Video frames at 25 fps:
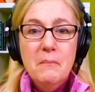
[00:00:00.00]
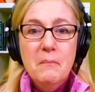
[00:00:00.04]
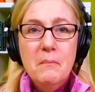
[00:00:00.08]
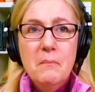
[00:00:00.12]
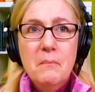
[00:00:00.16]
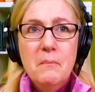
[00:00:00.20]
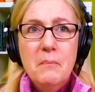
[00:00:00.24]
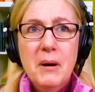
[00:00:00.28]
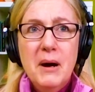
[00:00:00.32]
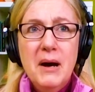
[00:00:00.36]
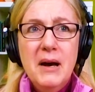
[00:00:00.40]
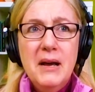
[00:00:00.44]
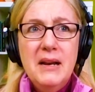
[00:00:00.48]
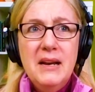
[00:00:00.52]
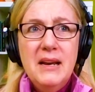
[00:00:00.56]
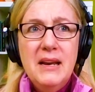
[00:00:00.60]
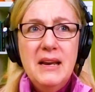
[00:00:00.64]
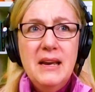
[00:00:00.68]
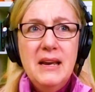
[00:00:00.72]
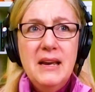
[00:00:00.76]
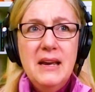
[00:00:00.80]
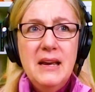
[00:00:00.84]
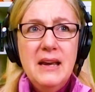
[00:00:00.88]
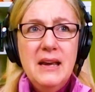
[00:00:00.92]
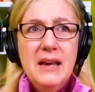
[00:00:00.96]
But
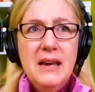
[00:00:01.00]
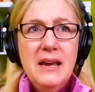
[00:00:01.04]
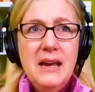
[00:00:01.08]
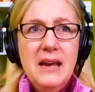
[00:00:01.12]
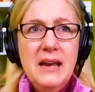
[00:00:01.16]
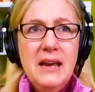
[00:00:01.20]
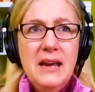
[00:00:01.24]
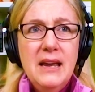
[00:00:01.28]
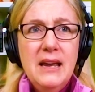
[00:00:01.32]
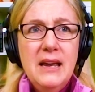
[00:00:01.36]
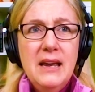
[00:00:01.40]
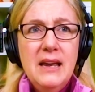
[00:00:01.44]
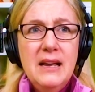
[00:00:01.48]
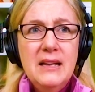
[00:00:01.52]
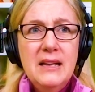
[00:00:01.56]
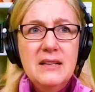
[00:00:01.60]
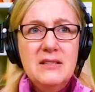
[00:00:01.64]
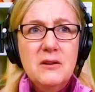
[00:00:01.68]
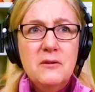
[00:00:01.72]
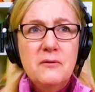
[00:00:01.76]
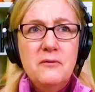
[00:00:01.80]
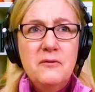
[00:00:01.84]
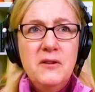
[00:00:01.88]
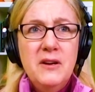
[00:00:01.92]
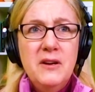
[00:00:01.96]

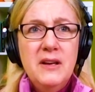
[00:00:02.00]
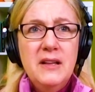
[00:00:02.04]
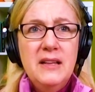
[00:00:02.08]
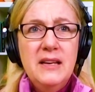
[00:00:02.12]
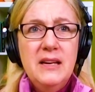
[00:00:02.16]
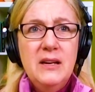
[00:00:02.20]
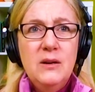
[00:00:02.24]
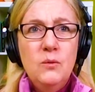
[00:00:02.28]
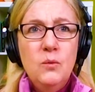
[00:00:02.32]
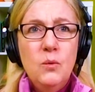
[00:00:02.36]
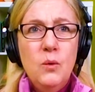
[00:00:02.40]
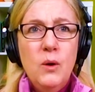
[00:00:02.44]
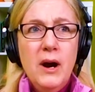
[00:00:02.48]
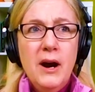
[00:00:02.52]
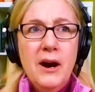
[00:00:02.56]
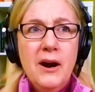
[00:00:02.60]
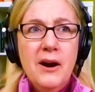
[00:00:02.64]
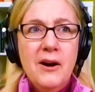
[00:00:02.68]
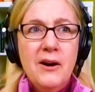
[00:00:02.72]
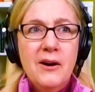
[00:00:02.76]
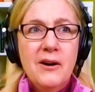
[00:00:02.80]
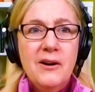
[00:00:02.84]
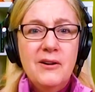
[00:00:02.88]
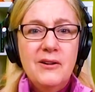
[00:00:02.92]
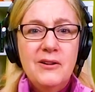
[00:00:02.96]
it's a feeling
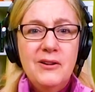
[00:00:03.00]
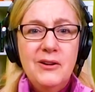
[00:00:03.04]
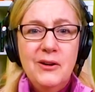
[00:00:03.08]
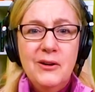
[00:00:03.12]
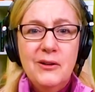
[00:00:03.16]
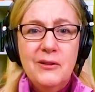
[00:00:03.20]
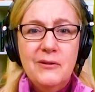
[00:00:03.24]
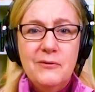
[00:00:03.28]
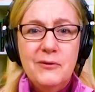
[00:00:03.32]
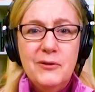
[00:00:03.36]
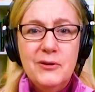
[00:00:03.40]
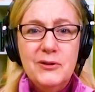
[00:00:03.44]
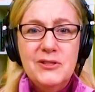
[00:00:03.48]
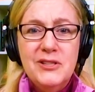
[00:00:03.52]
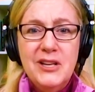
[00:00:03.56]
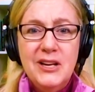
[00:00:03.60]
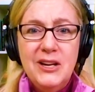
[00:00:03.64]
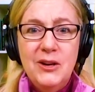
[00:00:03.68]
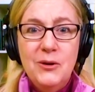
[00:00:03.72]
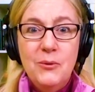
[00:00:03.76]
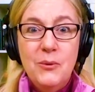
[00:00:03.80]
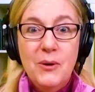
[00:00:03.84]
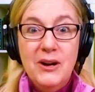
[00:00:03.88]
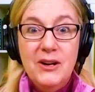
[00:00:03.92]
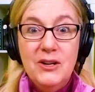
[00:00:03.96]
where, the first
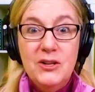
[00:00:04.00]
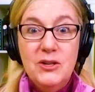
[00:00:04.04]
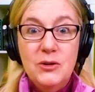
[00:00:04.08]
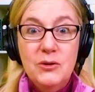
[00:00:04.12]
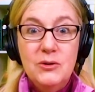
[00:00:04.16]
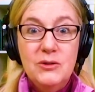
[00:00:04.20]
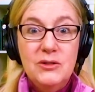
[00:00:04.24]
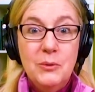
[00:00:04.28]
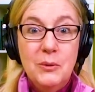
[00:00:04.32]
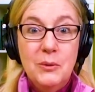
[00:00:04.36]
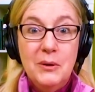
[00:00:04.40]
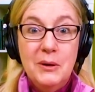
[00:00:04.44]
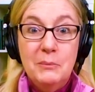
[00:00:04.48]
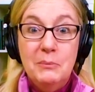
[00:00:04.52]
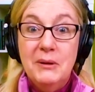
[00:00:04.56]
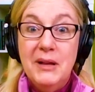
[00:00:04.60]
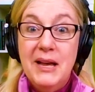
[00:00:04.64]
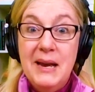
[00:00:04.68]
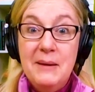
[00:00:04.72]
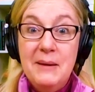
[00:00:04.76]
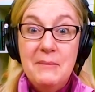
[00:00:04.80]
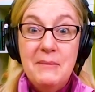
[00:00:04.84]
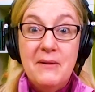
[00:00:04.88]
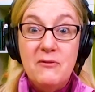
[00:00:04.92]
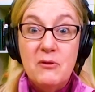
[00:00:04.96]
thing you want to do is you want to
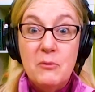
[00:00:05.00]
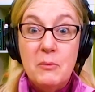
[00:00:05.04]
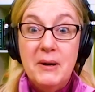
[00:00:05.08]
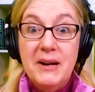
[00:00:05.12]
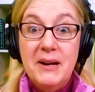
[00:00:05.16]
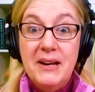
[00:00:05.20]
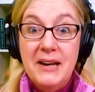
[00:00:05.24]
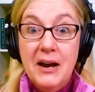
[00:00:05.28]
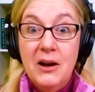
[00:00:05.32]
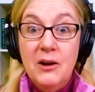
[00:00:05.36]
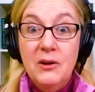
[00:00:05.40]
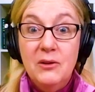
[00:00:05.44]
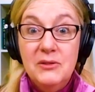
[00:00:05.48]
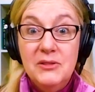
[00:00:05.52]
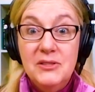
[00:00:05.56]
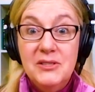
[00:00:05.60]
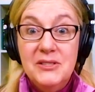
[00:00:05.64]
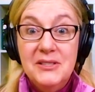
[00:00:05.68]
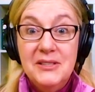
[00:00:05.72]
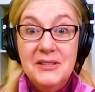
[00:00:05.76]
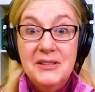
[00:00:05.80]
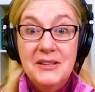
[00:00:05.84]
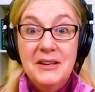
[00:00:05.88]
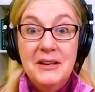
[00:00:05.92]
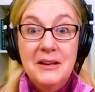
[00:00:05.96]
blame everybody
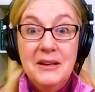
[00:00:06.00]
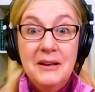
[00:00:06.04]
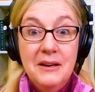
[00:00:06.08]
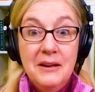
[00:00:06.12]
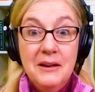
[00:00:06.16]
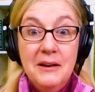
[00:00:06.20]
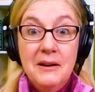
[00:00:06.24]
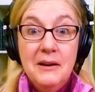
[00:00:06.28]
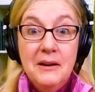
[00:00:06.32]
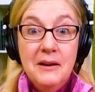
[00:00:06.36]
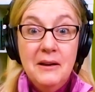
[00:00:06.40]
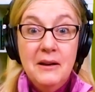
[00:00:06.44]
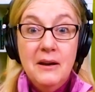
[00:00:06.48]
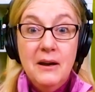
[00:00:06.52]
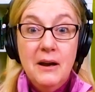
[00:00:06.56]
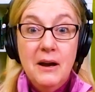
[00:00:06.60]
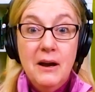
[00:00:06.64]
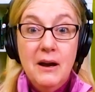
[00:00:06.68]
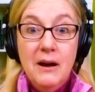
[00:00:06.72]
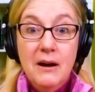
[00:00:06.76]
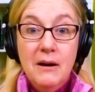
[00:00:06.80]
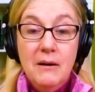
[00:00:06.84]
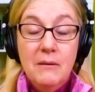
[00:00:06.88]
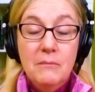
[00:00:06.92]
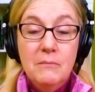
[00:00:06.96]
else,
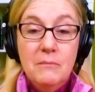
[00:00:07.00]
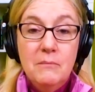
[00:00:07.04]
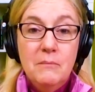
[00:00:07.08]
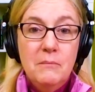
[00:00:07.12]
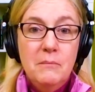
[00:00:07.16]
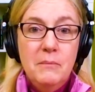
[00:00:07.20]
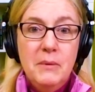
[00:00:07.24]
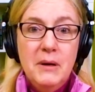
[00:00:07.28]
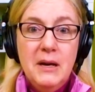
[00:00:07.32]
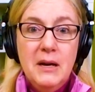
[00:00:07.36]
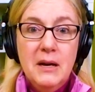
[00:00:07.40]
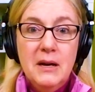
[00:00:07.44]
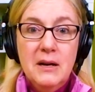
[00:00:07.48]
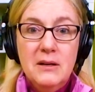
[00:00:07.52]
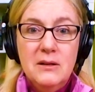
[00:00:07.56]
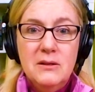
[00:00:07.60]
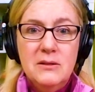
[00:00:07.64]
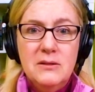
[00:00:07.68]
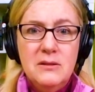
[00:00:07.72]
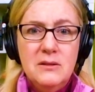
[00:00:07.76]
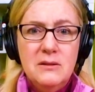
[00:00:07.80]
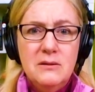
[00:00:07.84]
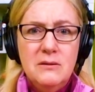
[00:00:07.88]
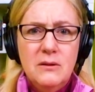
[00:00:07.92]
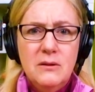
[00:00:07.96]

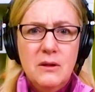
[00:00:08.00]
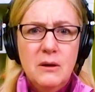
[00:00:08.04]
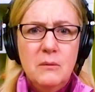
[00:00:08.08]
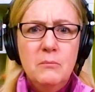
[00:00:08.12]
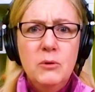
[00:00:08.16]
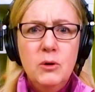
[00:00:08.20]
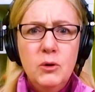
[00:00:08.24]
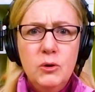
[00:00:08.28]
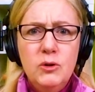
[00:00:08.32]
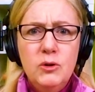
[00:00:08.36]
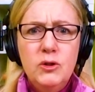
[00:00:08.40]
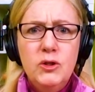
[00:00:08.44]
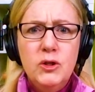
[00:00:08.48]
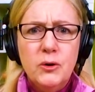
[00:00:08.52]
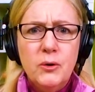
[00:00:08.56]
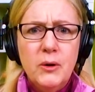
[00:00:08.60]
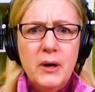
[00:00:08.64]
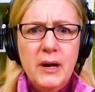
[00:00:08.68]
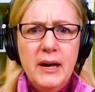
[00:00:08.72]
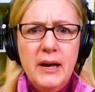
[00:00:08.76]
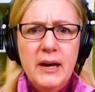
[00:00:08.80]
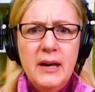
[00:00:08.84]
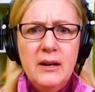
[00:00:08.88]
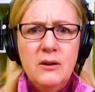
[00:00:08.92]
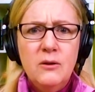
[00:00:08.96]
because the mood you're
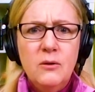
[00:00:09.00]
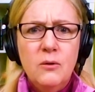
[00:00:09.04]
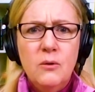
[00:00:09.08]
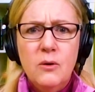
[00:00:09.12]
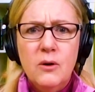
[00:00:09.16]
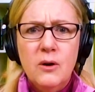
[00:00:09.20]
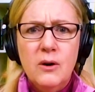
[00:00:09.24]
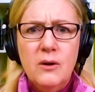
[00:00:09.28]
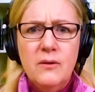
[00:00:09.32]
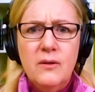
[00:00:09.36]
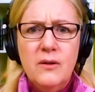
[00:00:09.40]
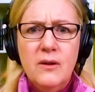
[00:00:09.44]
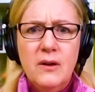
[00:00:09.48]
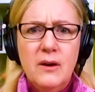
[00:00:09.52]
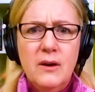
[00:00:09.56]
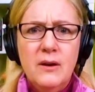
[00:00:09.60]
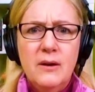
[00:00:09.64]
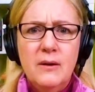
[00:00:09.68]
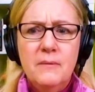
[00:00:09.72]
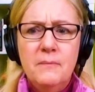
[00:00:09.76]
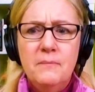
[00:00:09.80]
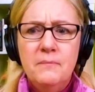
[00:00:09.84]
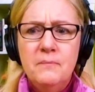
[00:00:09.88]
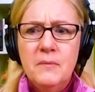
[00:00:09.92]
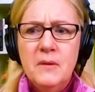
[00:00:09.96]
in or
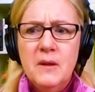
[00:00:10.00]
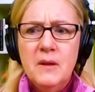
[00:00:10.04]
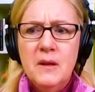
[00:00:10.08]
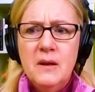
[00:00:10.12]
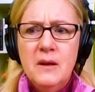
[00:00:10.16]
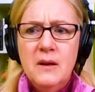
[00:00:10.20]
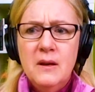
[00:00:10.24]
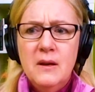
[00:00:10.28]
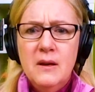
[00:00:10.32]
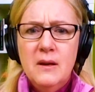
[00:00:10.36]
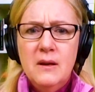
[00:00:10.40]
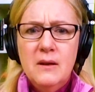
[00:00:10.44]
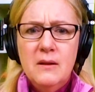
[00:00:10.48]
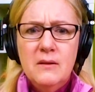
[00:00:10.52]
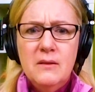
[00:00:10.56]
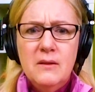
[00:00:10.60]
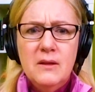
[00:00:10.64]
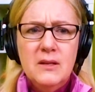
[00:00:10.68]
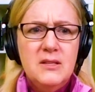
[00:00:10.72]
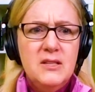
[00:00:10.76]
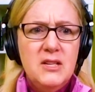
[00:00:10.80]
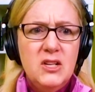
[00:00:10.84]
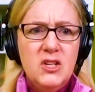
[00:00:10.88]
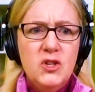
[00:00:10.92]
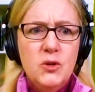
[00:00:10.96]
the
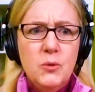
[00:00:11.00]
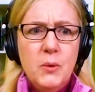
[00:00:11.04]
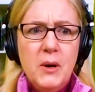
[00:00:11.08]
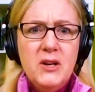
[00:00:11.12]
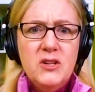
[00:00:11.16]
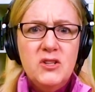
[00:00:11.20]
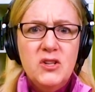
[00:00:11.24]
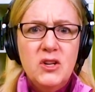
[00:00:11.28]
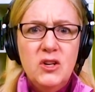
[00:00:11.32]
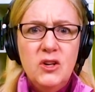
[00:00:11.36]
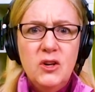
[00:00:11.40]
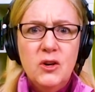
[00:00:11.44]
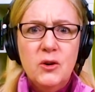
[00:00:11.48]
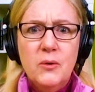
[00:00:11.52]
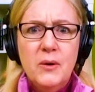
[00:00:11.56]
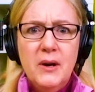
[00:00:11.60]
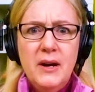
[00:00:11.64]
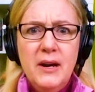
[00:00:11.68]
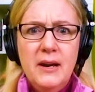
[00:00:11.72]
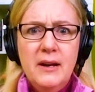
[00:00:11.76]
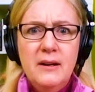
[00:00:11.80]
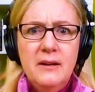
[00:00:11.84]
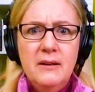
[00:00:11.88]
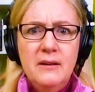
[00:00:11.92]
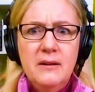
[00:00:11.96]
situation you're
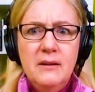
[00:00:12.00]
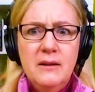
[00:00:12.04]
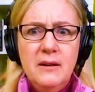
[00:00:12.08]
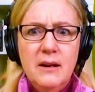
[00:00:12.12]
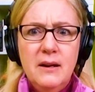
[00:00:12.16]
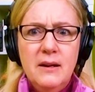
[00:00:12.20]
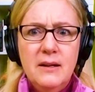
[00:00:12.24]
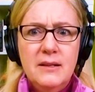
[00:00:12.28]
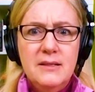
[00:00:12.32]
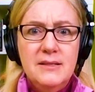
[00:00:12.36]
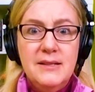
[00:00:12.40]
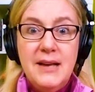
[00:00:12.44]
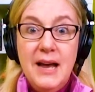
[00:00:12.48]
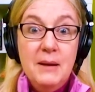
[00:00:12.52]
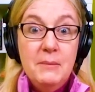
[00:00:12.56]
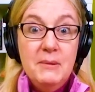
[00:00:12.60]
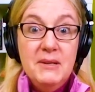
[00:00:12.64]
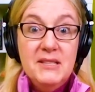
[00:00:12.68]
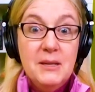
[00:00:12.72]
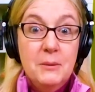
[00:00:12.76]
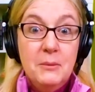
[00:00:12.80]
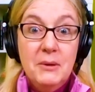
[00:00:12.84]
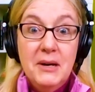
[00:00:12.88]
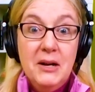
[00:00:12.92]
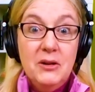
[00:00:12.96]
in, it's got to
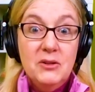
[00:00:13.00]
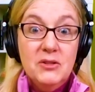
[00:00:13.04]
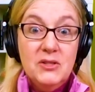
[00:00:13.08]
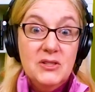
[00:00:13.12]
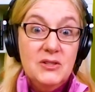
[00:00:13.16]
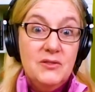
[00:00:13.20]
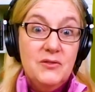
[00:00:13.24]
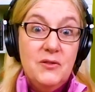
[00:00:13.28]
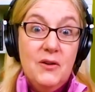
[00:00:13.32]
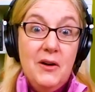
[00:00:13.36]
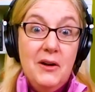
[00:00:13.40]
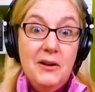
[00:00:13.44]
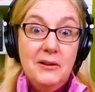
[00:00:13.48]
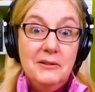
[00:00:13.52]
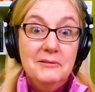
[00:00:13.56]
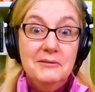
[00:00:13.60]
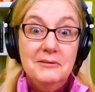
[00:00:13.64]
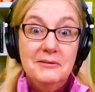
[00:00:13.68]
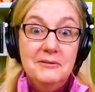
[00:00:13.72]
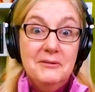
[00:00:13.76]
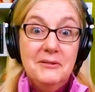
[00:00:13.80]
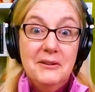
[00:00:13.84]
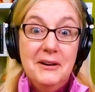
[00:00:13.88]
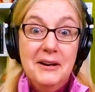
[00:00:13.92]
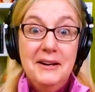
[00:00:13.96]
be someone else's fault,
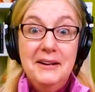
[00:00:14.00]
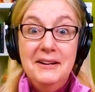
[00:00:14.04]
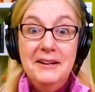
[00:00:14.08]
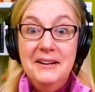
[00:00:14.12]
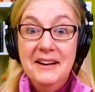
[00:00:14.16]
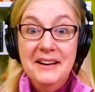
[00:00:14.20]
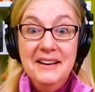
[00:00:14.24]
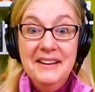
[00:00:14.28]
right?